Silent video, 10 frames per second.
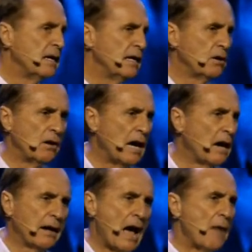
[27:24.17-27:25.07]
you know, I
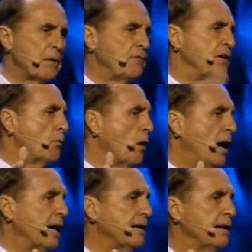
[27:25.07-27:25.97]
don't know how many feet
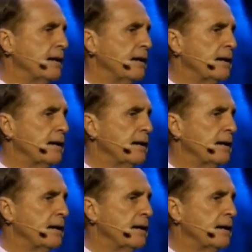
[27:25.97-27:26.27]
wide.